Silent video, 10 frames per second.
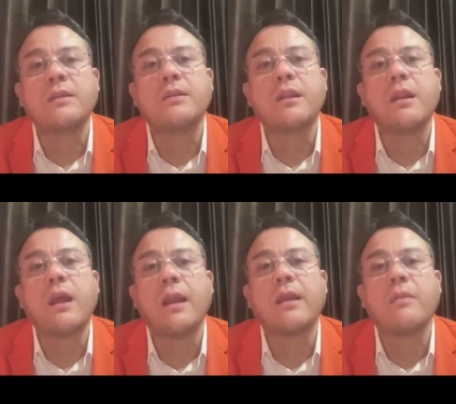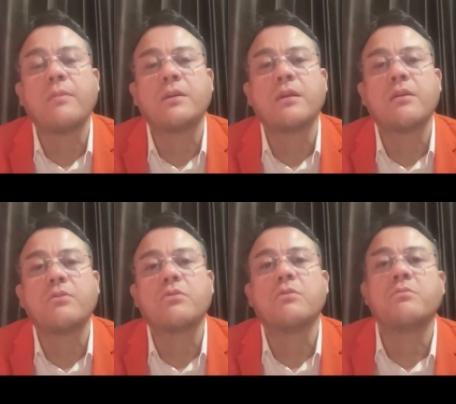digital healthcare
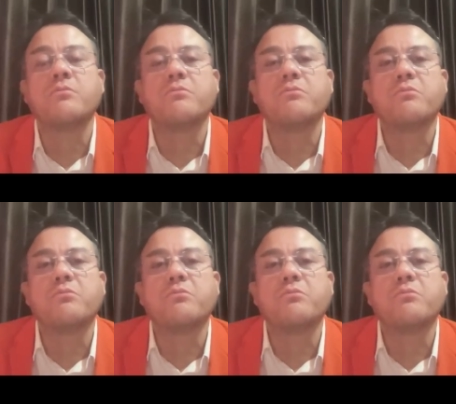mission. So